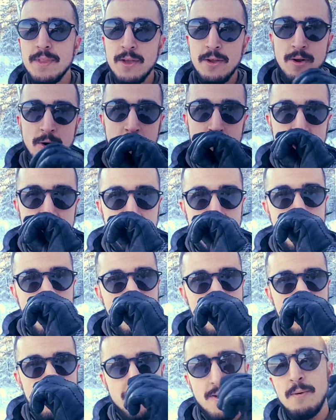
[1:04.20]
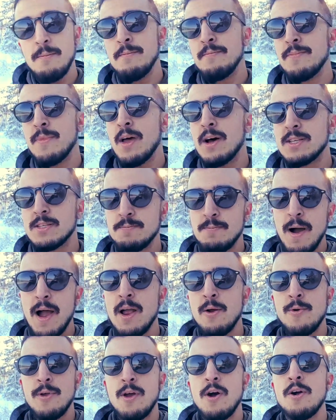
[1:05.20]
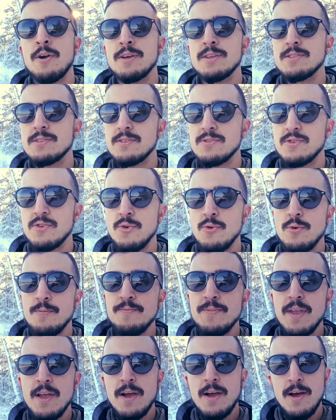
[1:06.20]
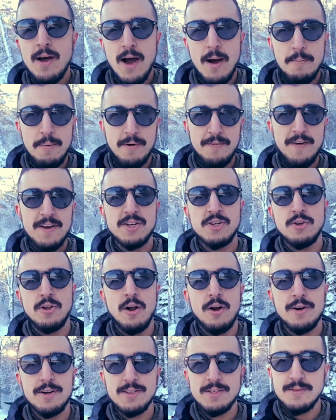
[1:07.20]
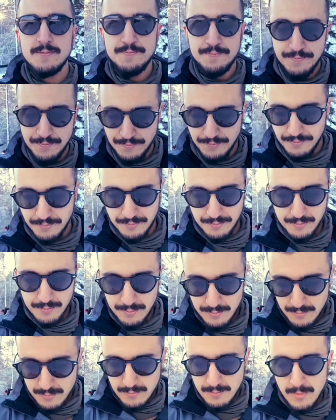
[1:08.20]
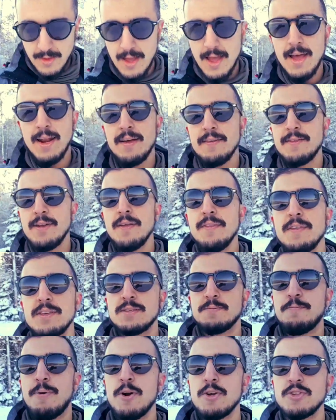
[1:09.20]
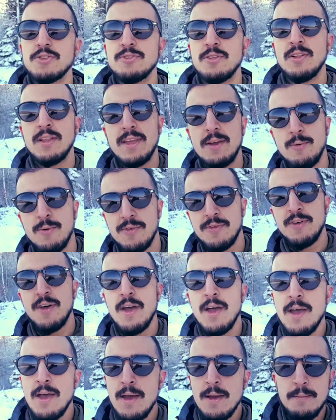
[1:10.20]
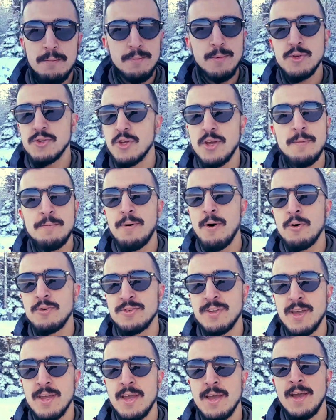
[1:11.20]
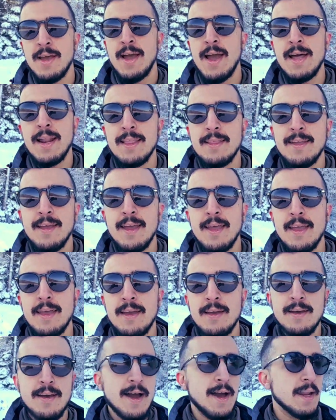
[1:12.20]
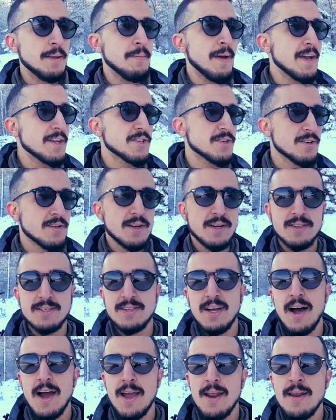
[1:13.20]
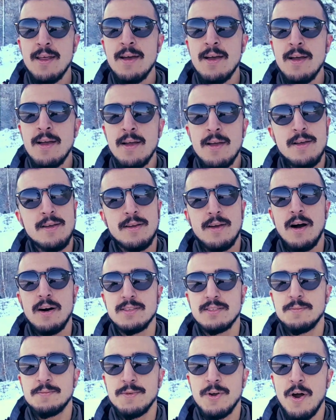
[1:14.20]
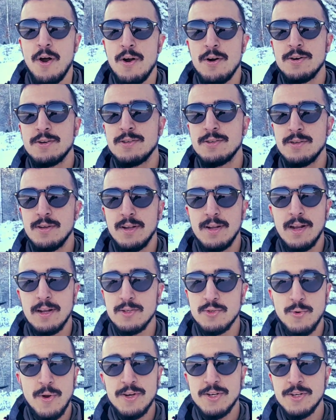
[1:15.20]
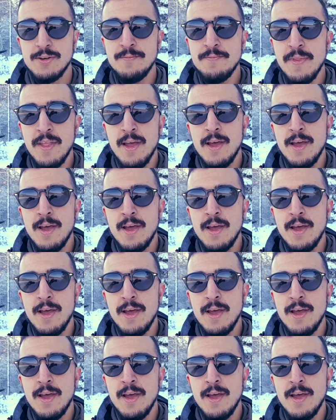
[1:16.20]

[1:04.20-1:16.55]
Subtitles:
you know, going from aspiring artist to a professional artist. And I've done this personally with music composing, editing, animation and design, concept art and illustration.